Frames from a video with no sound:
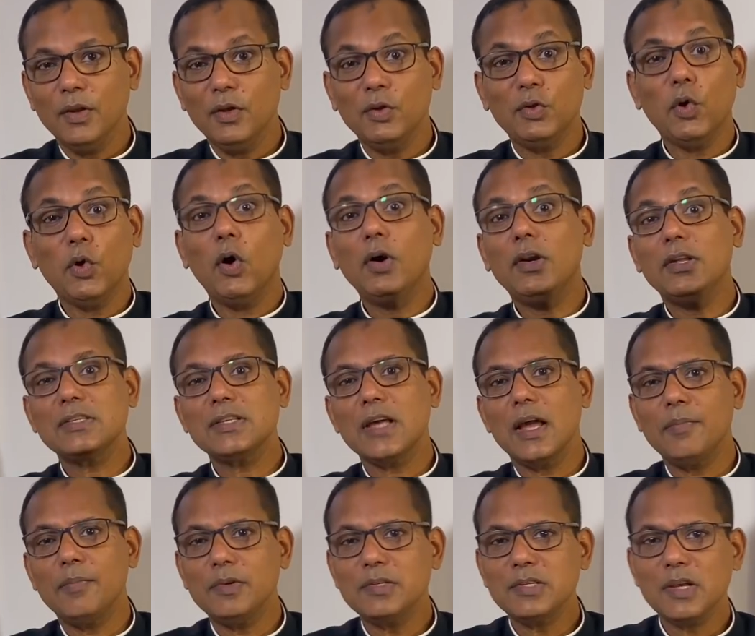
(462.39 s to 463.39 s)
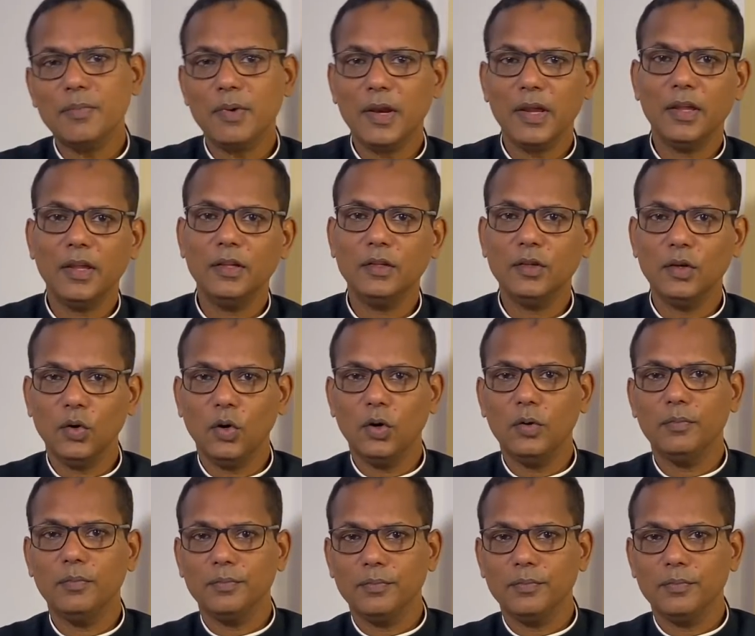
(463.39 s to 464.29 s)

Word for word: Your disciples are breaking the law.